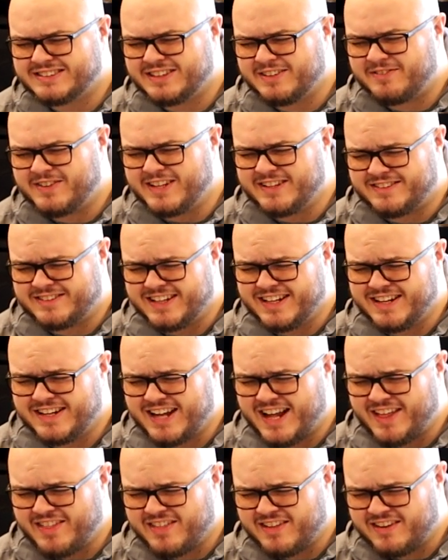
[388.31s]
defeat sin
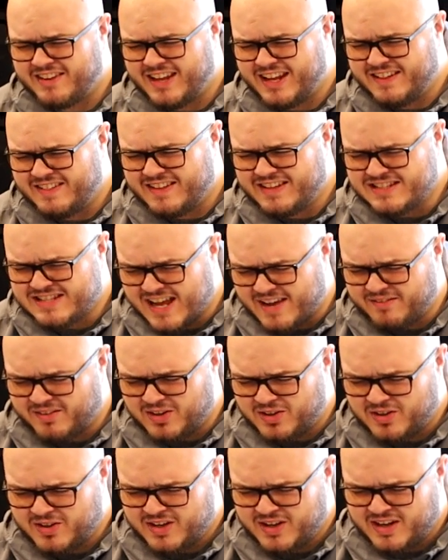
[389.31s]
and the
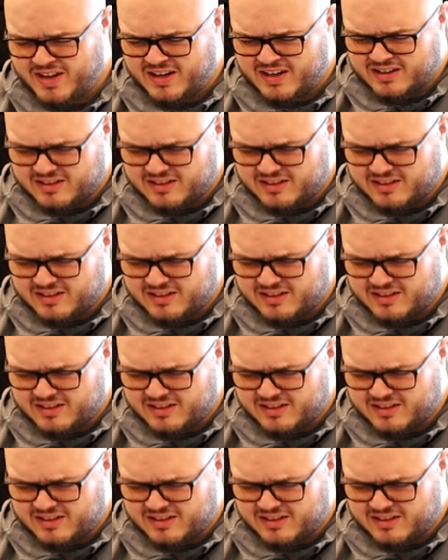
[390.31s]
devil,